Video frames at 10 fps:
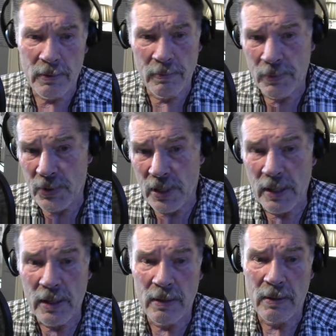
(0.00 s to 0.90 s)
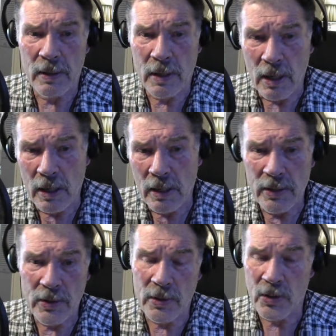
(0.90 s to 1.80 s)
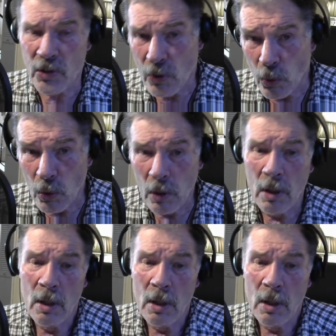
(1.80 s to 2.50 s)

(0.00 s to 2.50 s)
city or a college or a school